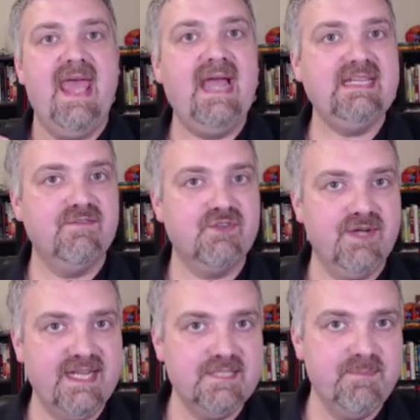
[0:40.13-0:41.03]
And active
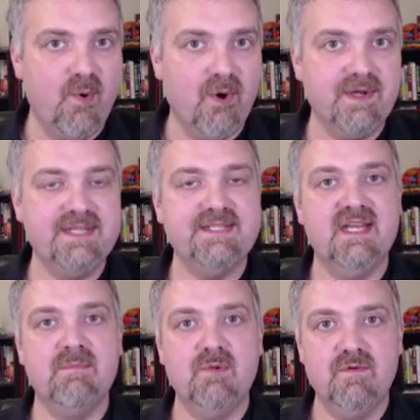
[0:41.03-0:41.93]
transport is
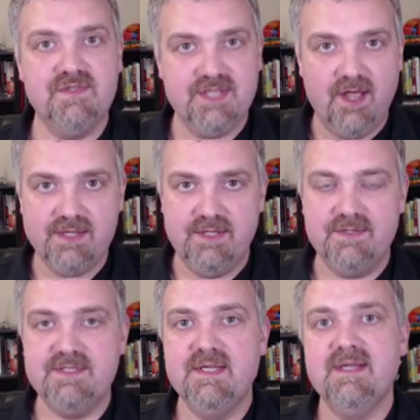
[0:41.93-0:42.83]
going to move
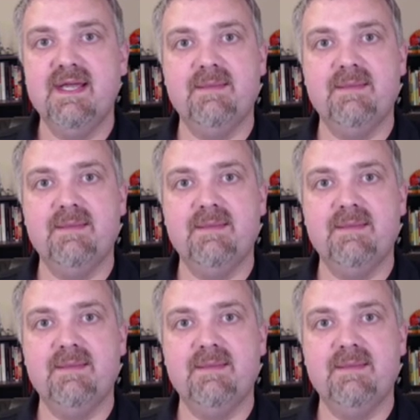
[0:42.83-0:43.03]
solutes,